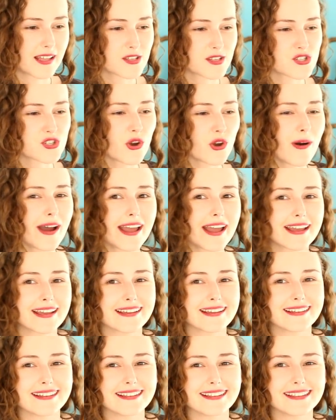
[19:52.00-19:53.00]
So
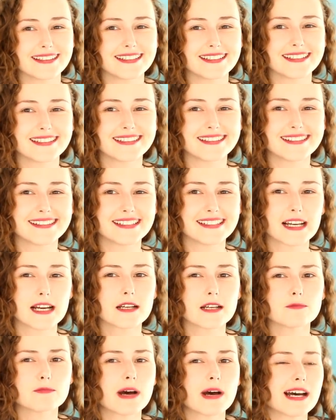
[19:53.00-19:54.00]

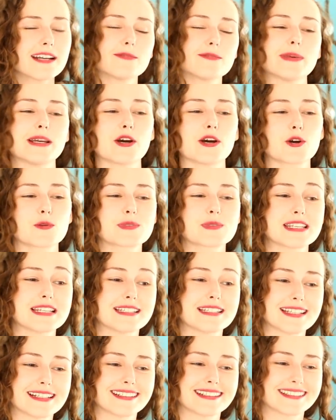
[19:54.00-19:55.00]
part of me hopes he
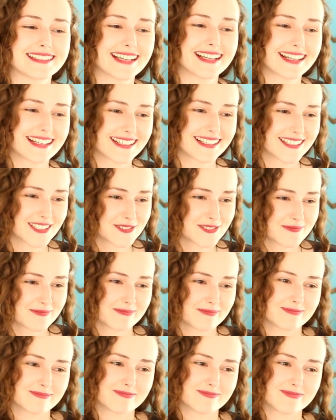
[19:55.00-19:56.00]
didn't get
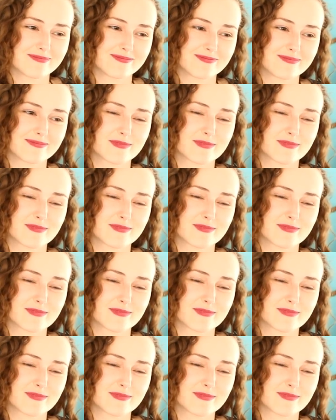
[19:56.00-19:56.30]
it.